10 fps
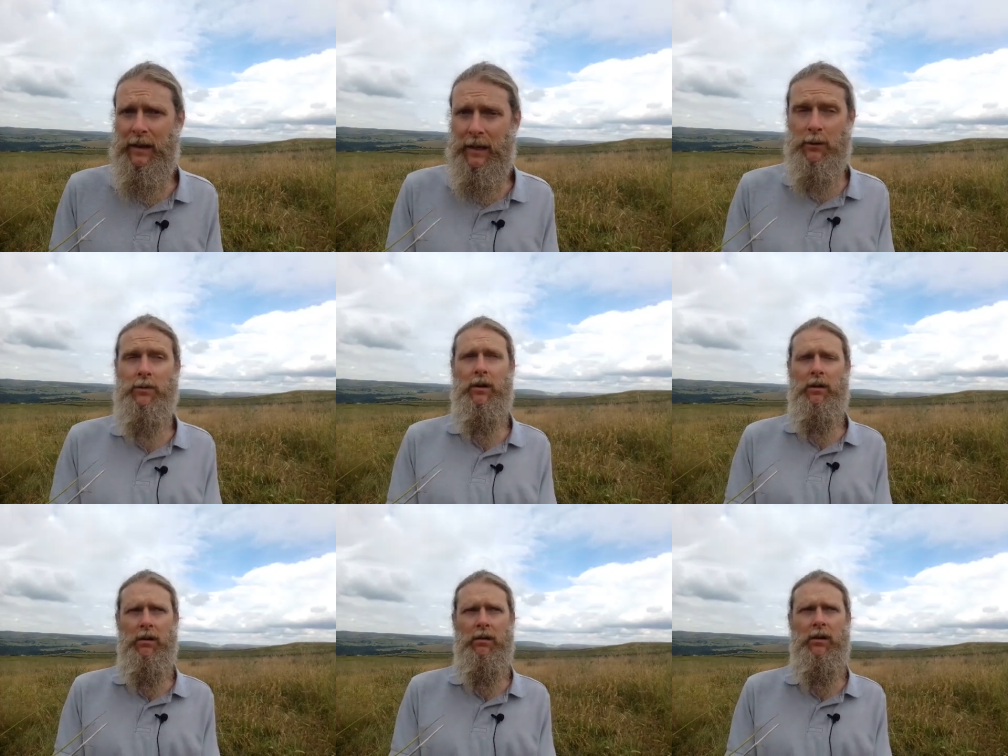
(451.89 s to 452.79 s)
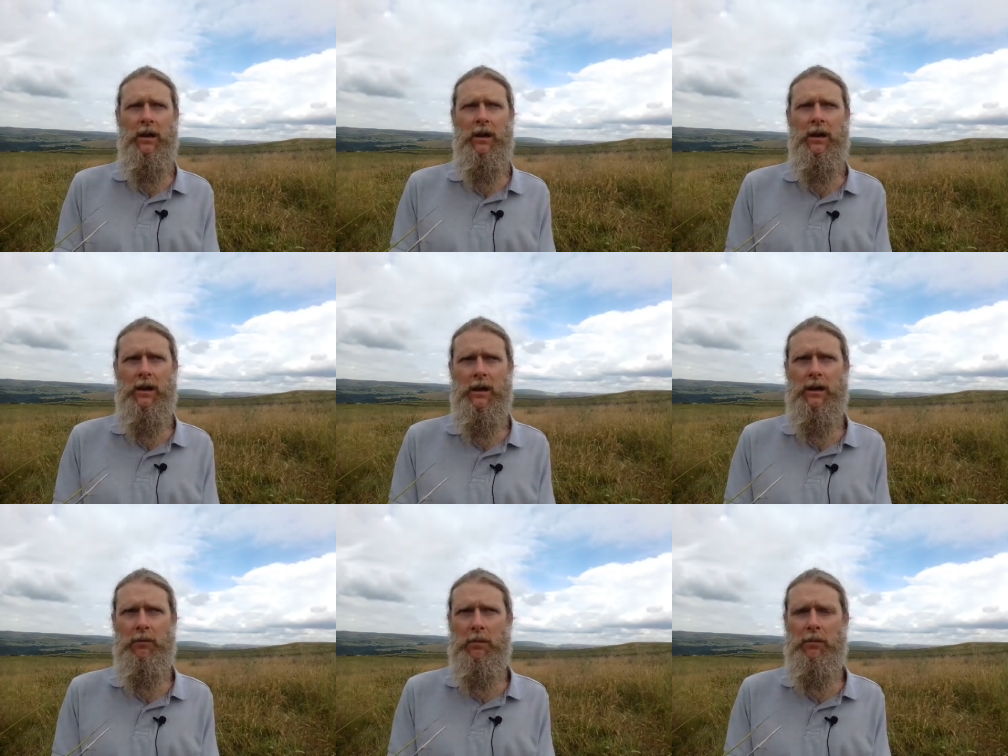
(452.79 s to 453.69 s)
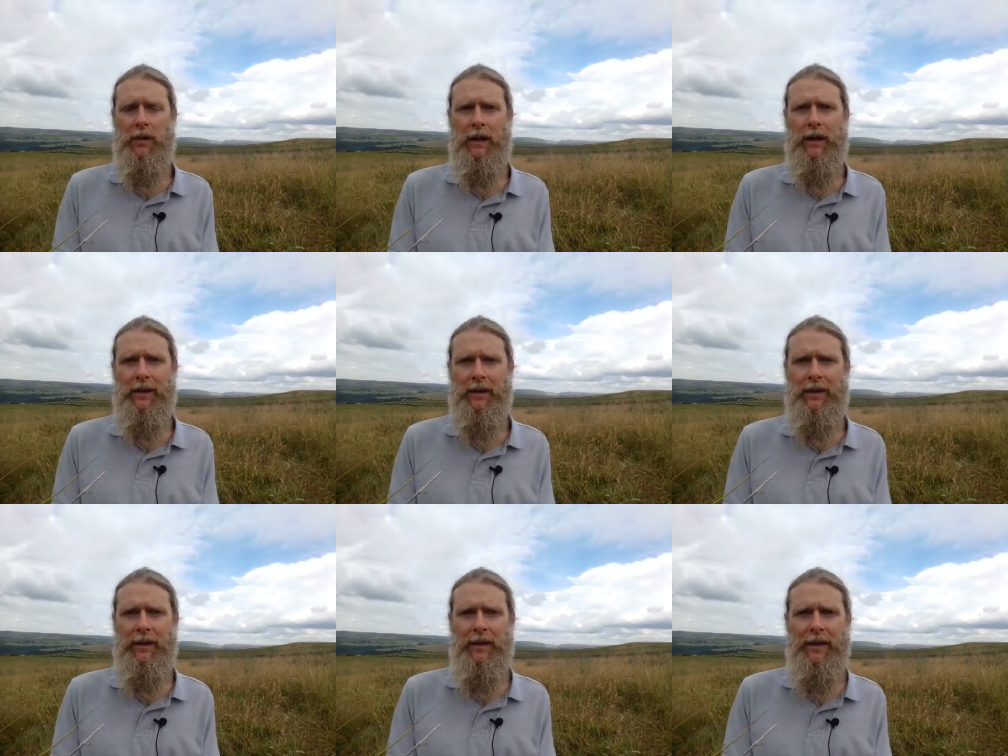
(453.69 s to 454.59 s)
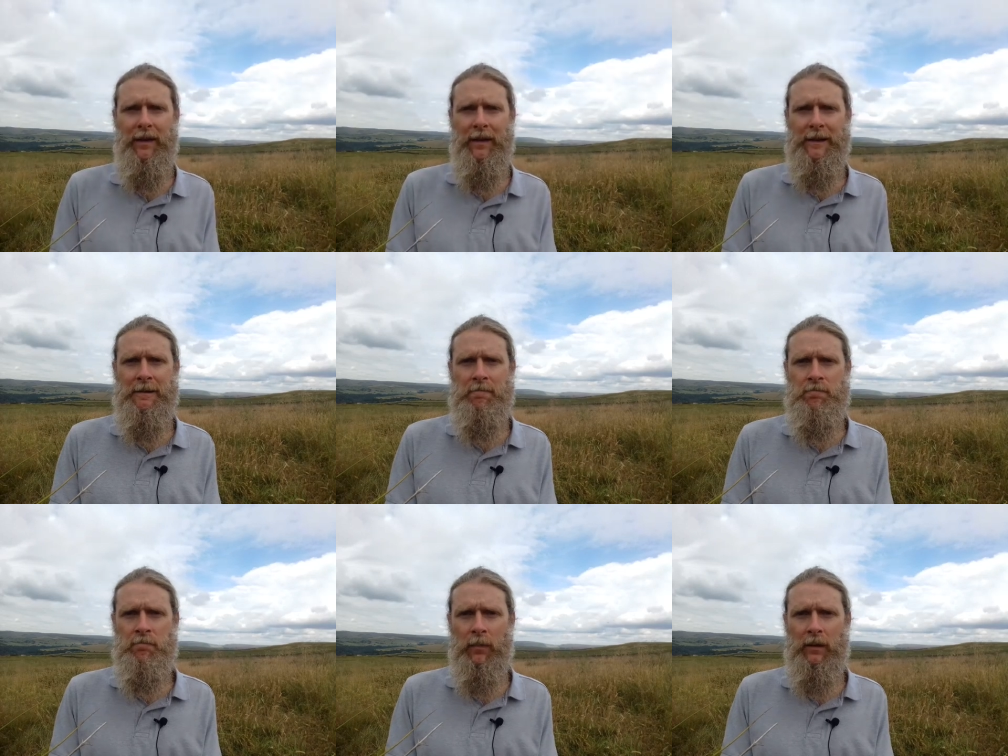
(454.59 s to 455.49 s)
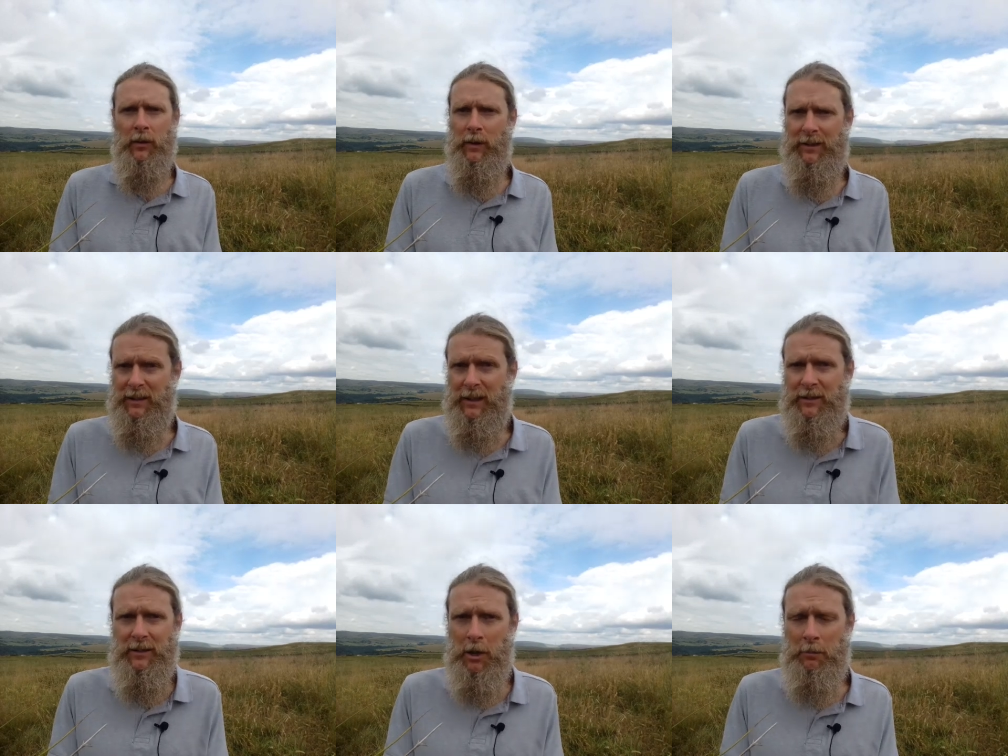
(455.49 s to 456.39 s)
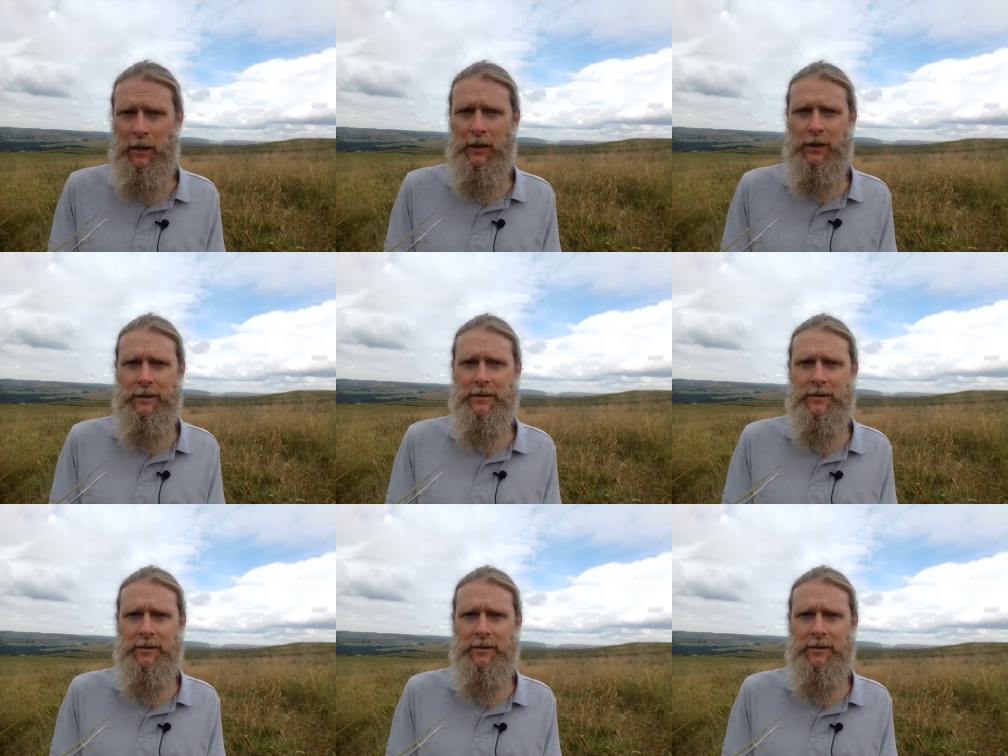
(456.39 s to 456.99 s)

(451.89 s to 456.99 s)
and he was like, "Oh yeah, yeah, I remember that." So it sticks in our minds